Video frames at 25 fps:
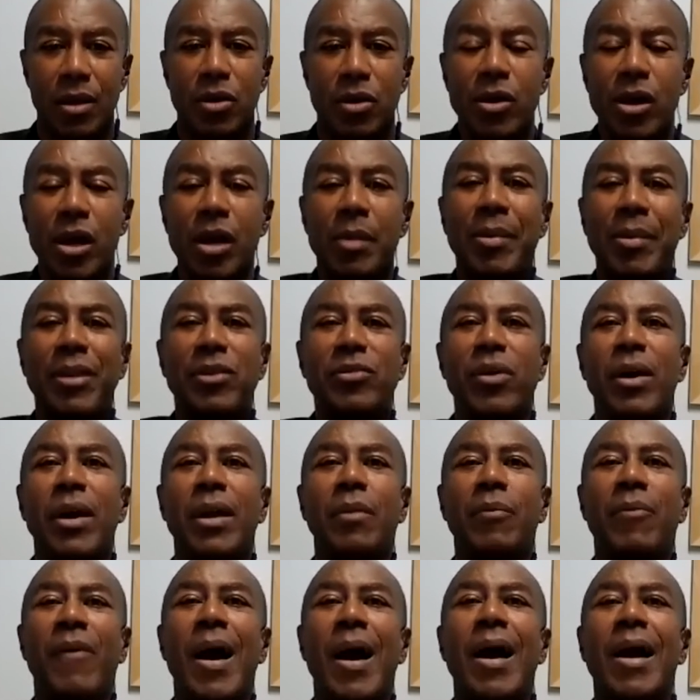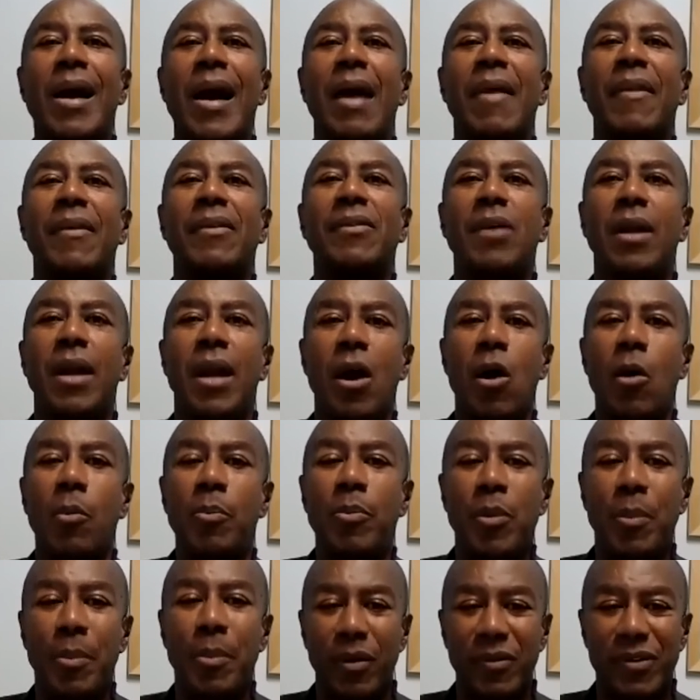You're going to be trained by a guy that's going to
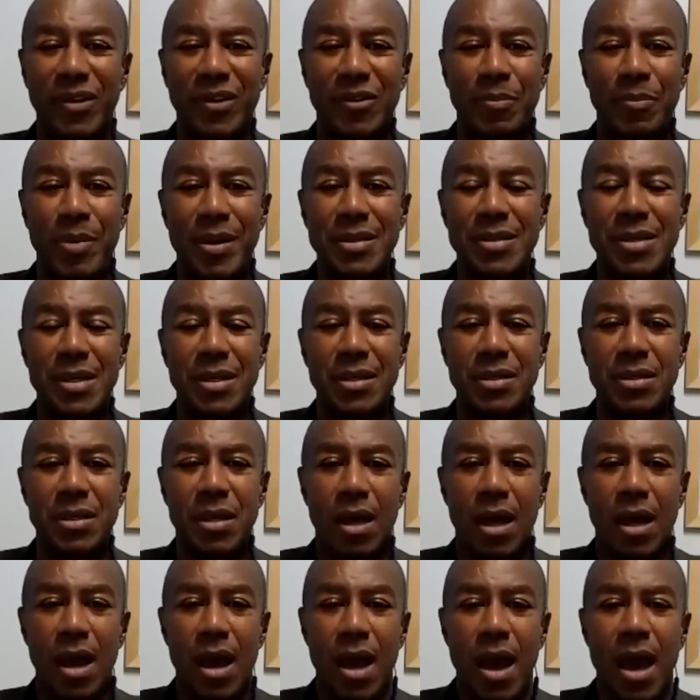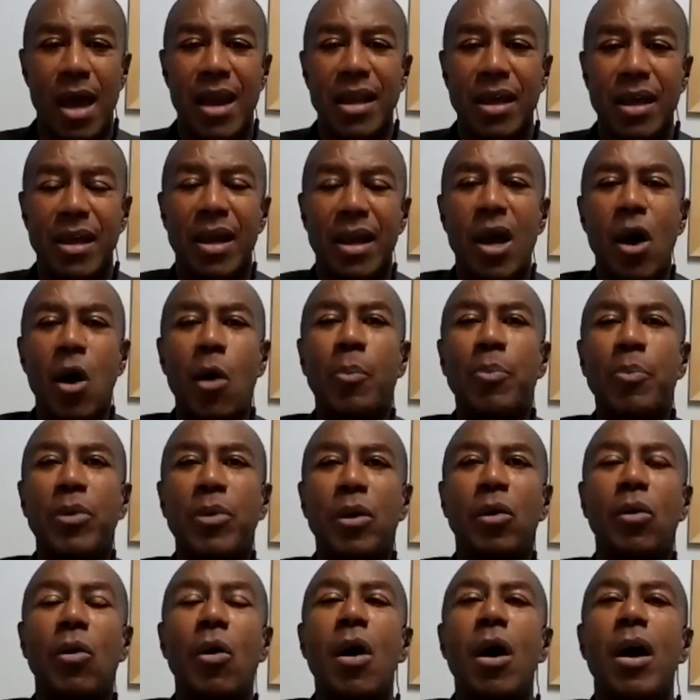help you build this business, and he can help
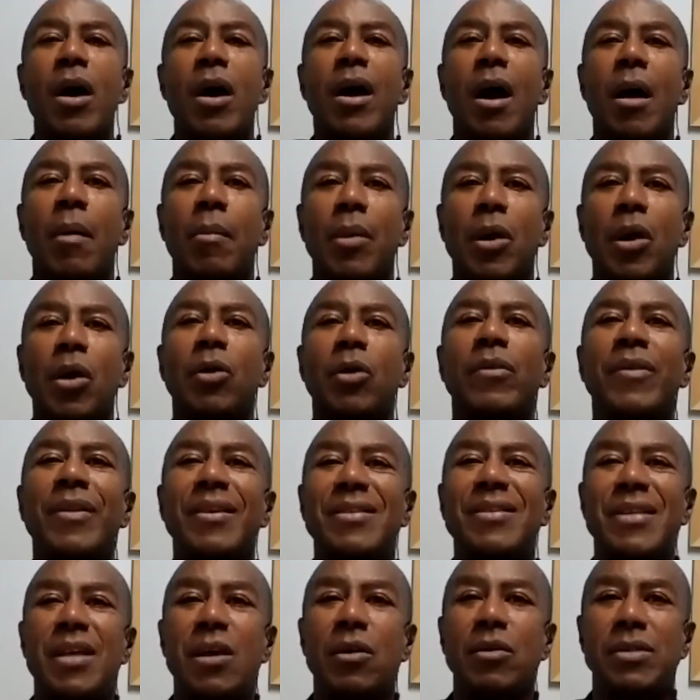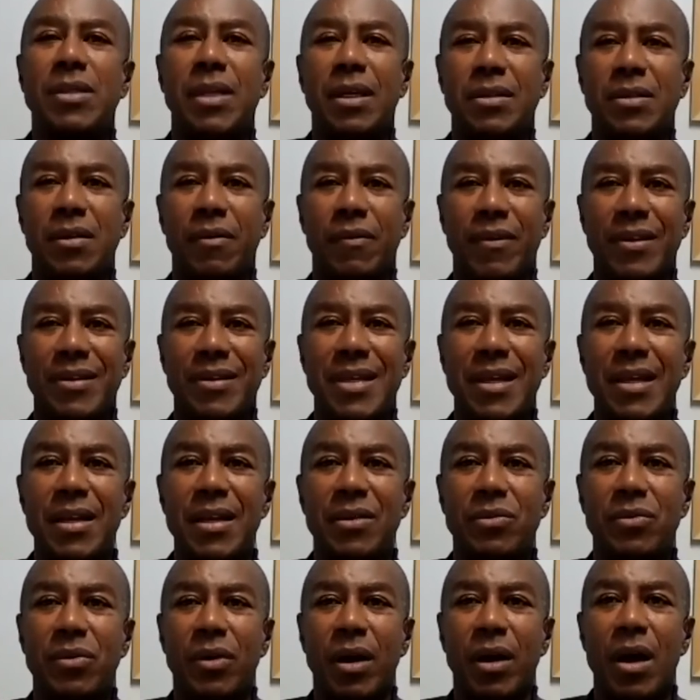you learn the skill sets of this
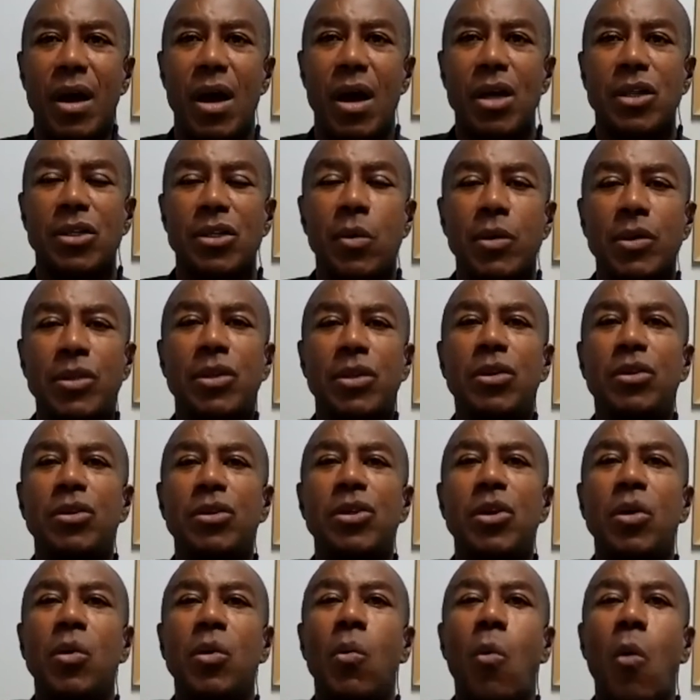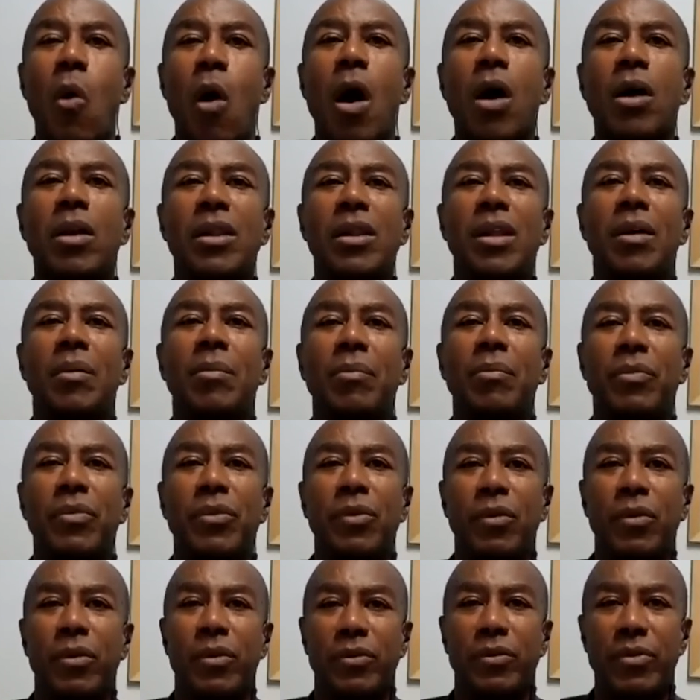industry. So what you do is you walk them
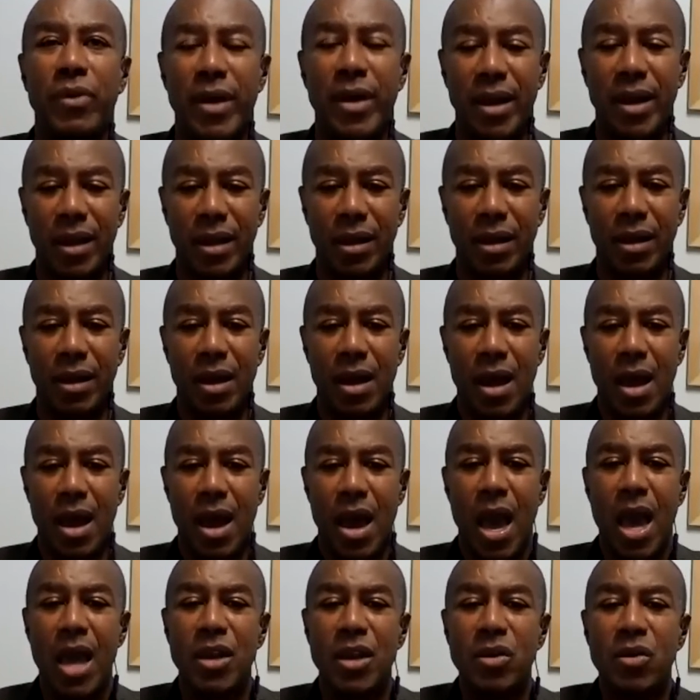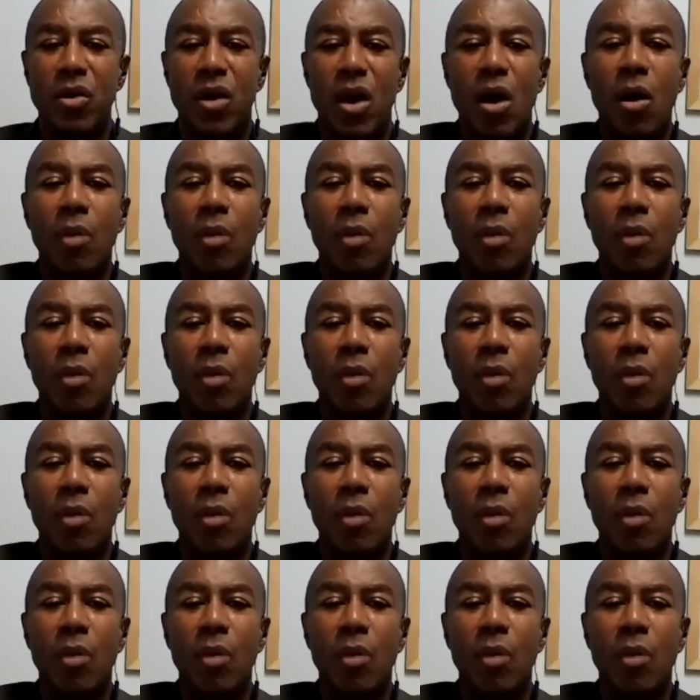through the training and you